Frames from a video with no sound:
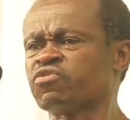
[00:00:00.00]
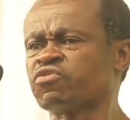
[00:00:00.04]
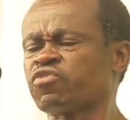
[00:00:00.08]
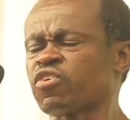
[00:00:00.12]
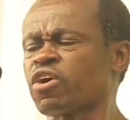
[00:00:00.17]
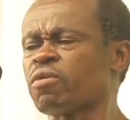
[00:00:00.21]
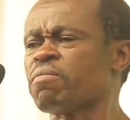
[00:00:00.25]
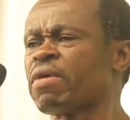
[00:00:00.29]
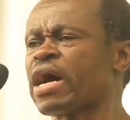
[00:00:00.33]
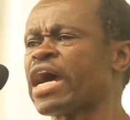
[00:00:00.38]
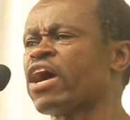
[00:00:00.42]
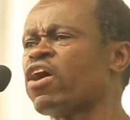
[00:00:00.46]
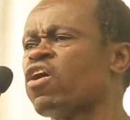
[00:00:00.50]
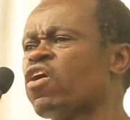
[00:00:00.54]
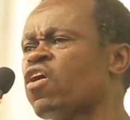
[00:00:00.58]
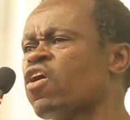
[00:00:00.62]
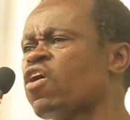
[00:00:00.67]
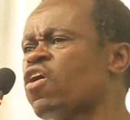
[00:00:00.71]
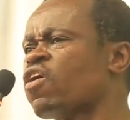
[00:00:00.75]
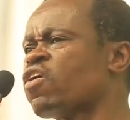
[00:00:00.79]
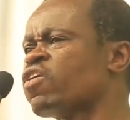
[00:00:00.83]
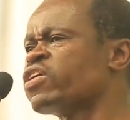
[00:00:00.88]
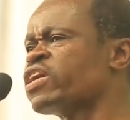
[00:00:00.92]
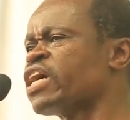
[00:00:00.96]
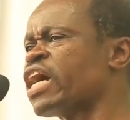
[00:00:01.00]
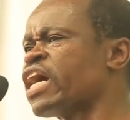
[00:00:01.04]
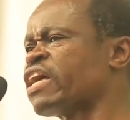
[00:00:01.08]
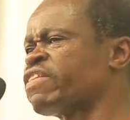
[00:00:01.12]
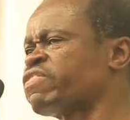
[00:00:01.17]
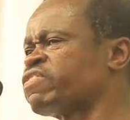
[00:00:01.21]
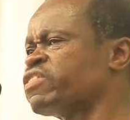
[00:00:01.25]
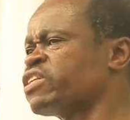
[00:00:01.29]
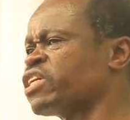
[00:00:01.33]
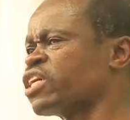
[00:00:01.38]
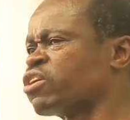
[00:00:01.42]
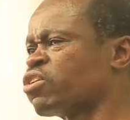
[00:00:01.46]
from my own
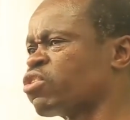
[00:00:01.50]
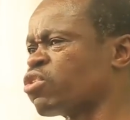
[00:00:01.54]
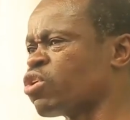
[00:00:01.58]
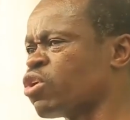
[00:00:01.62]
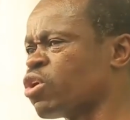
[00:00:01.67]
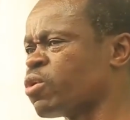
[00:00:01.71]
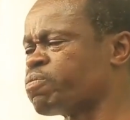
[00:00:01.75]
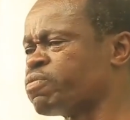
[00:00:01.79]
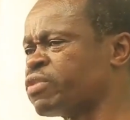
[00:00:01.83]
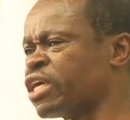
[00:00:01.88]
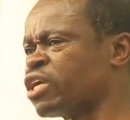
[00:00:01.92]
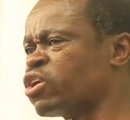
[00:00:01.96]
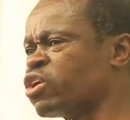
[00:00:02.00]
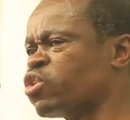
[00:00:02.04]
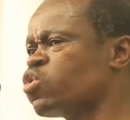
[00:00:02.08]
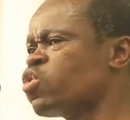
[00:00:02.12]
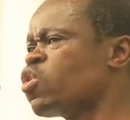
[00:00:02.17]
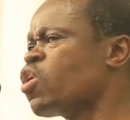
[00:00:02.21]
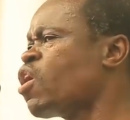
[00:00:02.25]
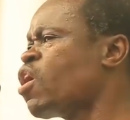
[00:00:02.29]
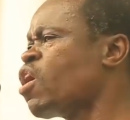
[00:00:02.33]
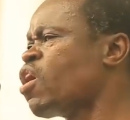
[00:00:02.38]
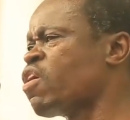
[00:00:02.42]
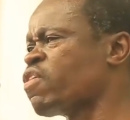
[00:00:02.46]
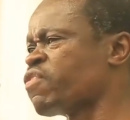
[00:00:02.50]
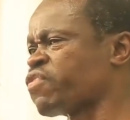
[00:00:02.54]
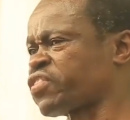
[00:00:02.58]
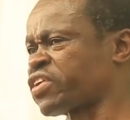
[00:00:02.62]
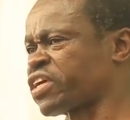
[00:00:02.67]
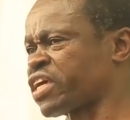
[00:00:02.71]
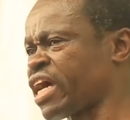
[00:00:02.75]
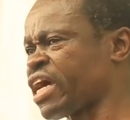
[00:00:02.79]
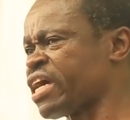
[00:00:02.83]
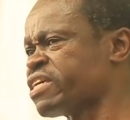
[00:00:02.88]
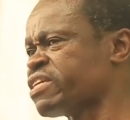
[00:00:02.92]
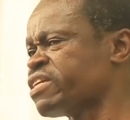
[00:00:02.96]
ethnic group, the Luo of
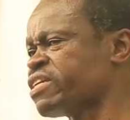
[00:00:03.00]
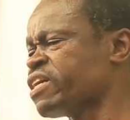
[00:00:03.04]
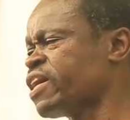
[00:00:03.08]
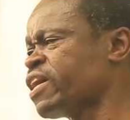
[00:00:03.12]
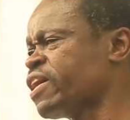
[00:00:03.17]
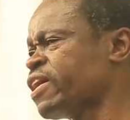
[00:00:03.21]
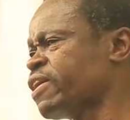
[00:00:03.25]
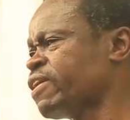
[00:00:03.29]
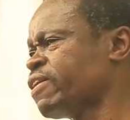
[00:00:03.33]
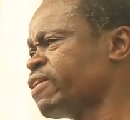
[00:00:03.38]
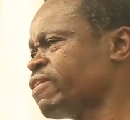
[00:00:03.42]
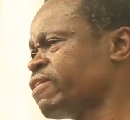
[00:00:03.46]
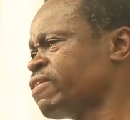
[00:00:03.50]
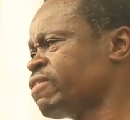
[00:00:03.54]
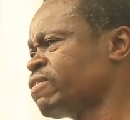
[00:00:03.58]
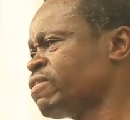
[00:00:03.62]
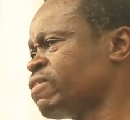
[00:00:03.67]
Kenya,